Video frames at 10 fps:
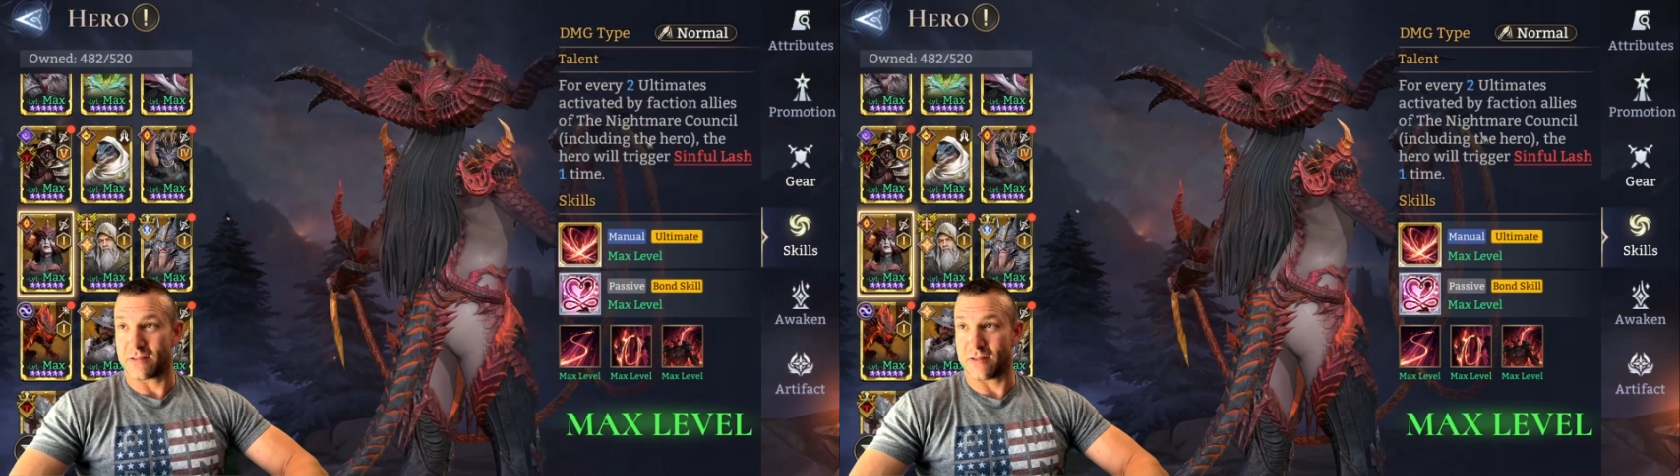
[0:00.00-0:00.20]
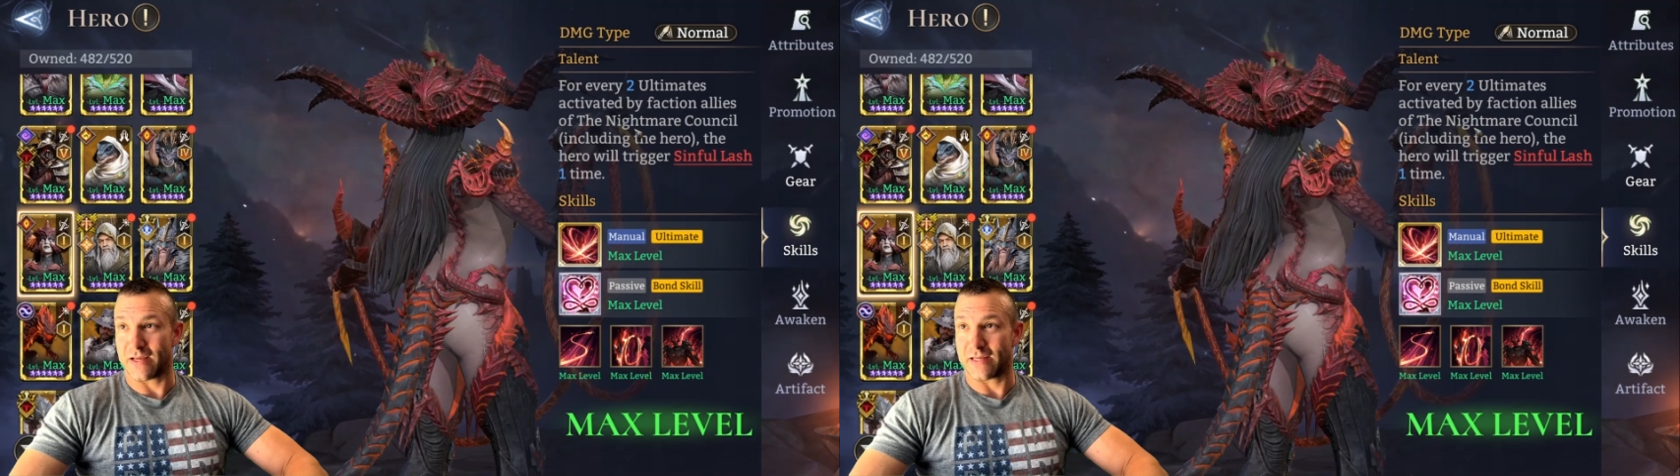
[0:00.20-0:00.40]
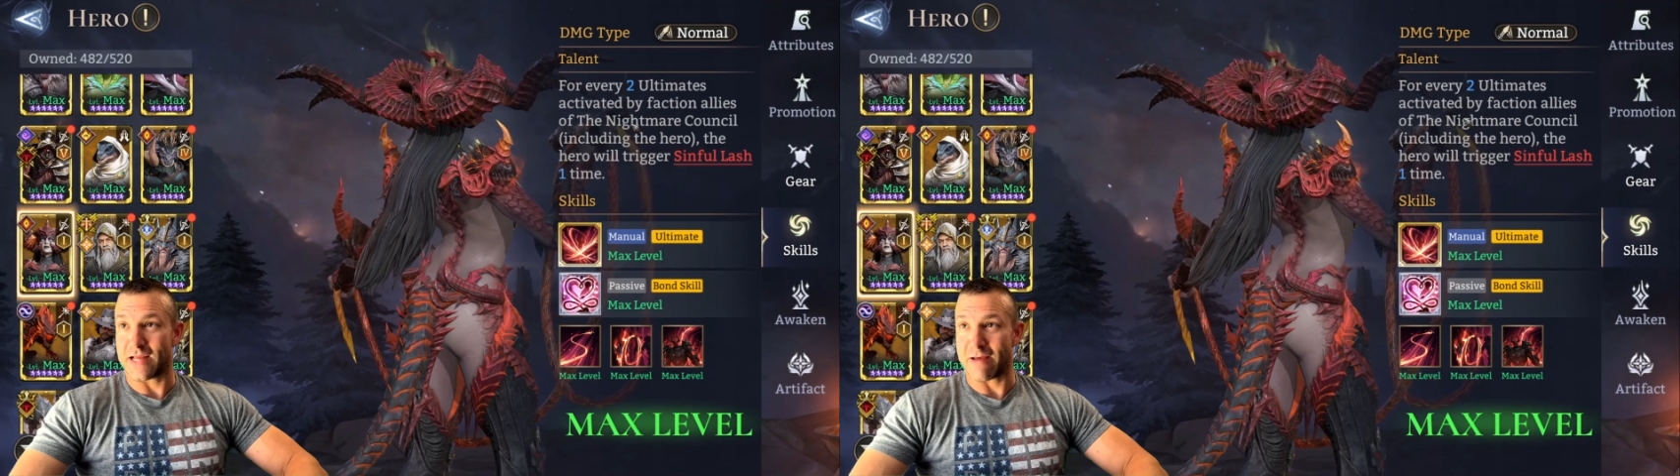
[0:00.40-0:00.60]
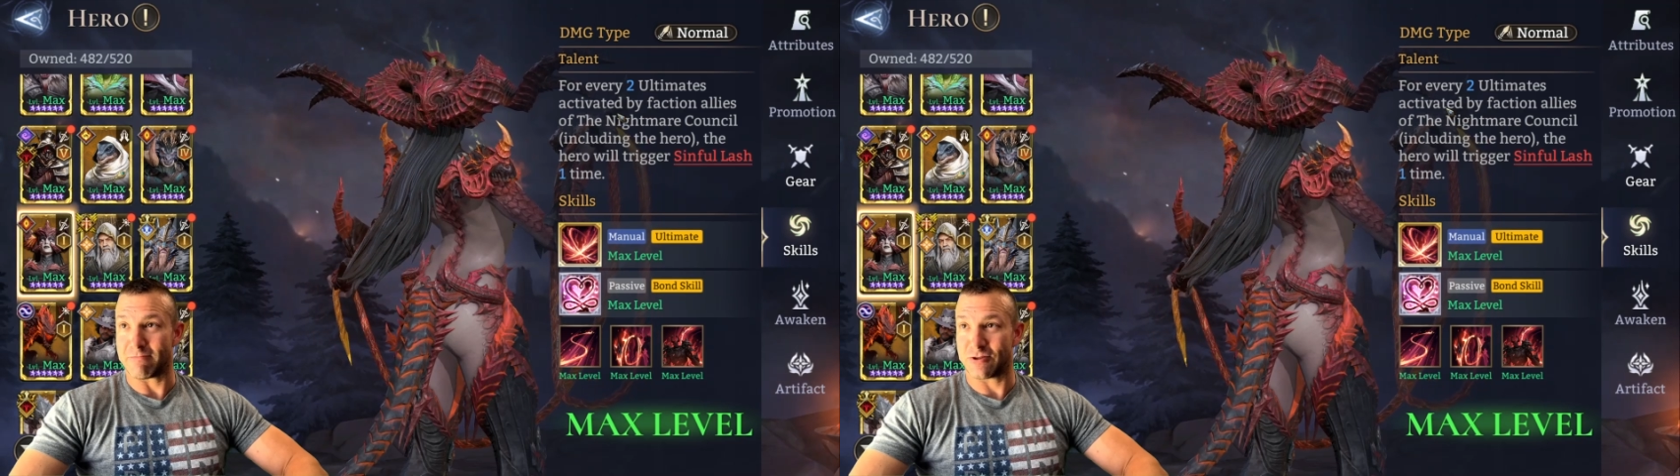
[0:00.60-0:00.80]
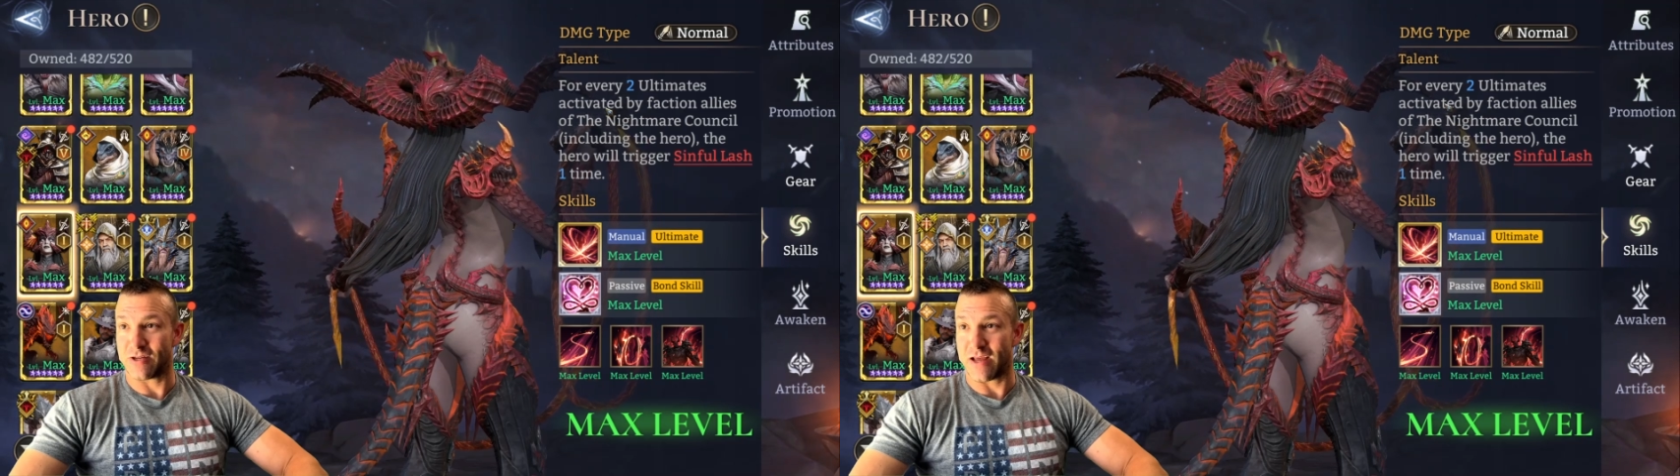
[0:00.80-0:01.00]
to like a
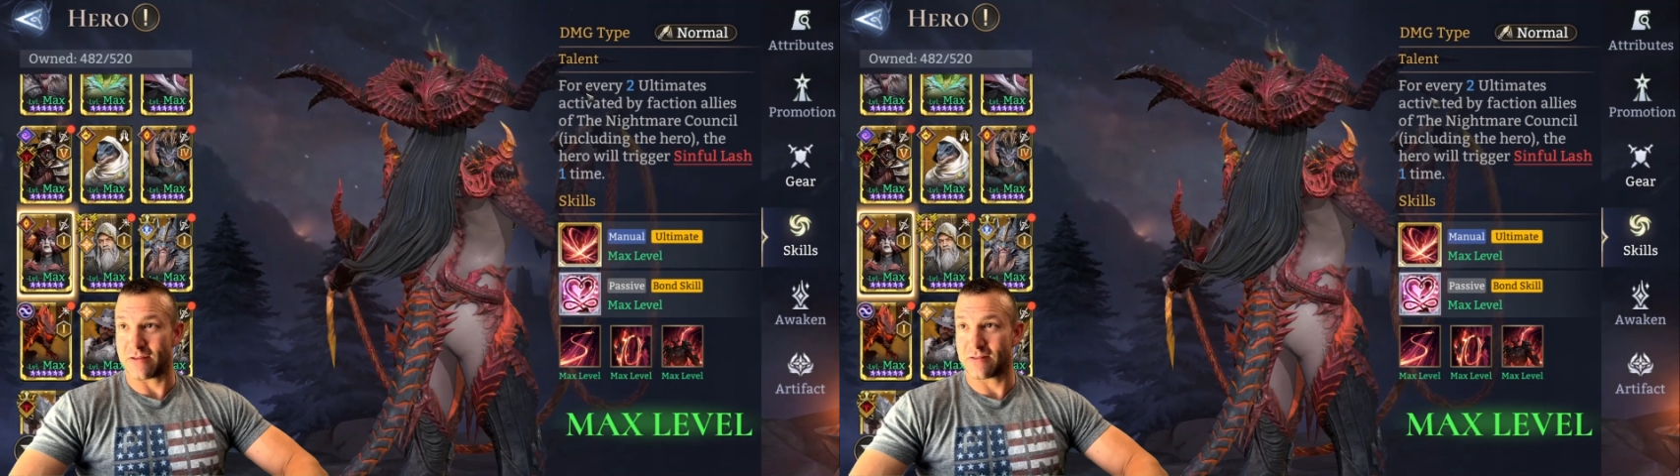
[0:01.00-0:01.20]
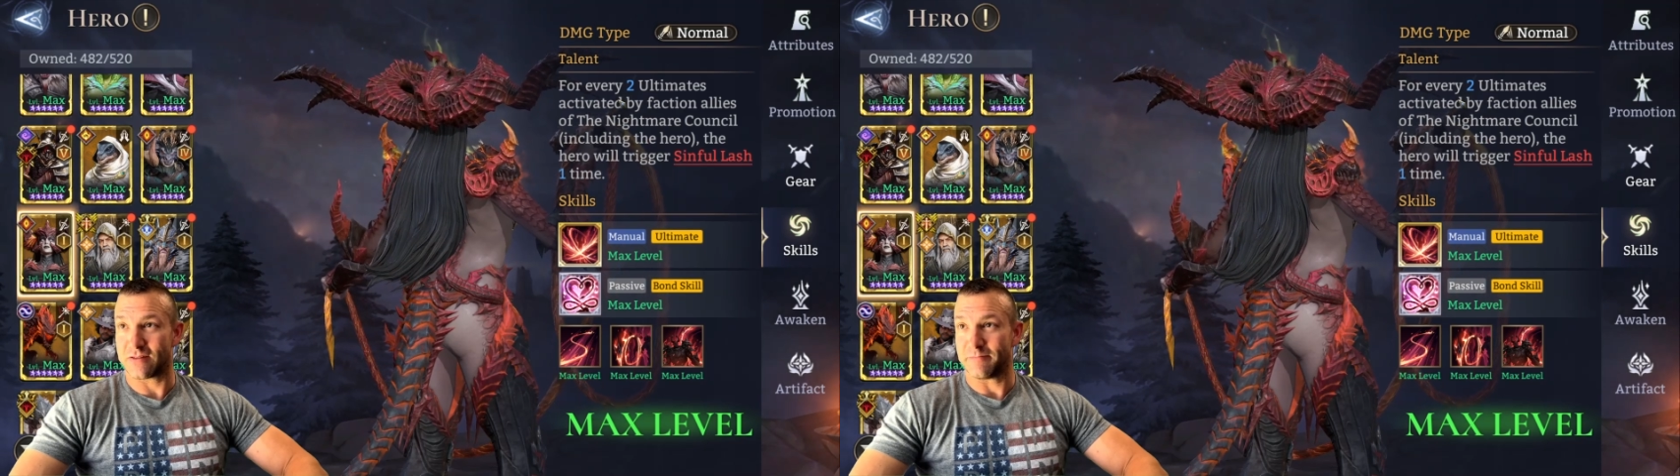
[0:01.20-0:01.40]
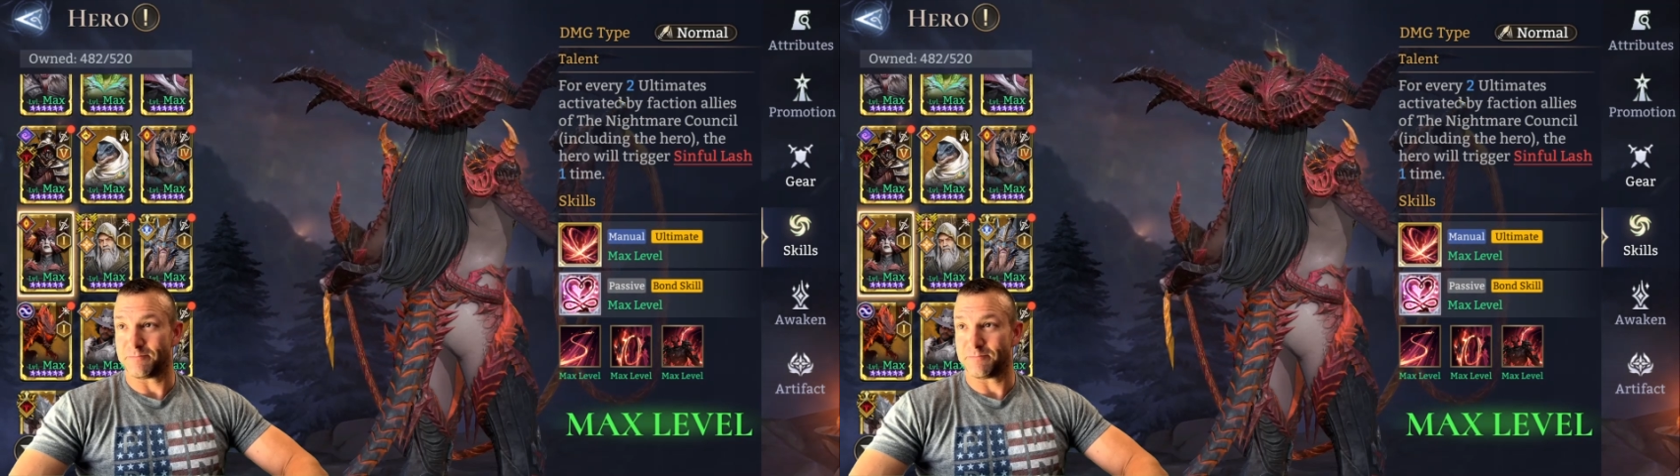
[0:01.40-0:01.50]
damage test.